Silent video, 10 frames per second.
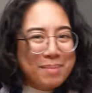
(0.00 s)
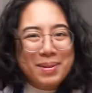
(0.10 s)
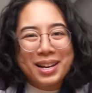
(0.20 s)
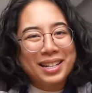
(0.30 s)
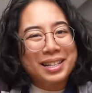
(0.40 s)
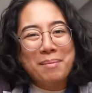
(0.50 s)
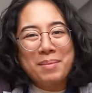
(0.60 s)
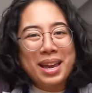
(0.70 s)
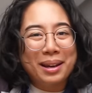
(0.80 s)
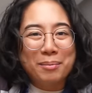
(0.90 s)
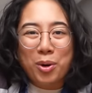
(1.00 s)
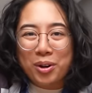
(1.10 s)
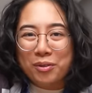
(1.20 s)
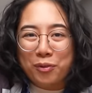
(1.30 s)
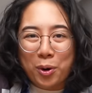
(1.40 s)
be because I'm making
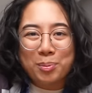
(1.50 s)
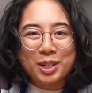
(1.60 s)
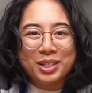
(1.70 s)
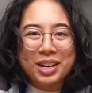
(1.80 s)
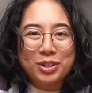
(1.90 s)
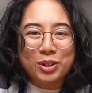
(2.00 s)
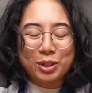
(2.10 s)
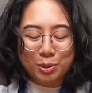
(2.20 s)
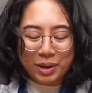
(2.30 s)
more informed decisions